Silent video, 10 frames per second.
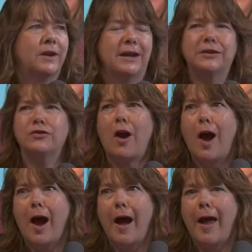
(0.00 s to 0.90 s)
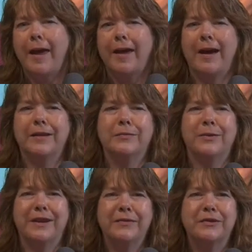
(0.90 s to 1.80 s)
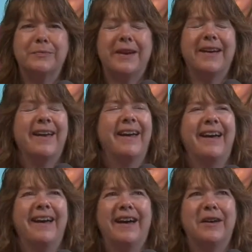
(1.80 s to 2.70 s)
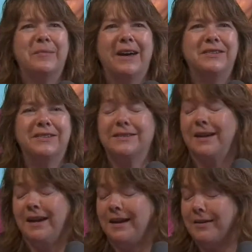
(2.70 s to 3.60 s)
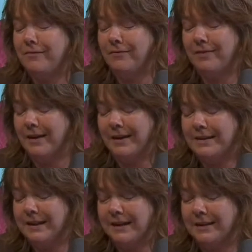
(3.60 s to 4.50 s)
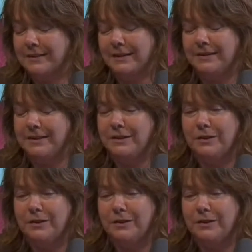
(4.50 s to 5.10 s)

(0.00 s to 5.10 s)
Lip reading: kind of dry, kind of whatever. But I got sucked into your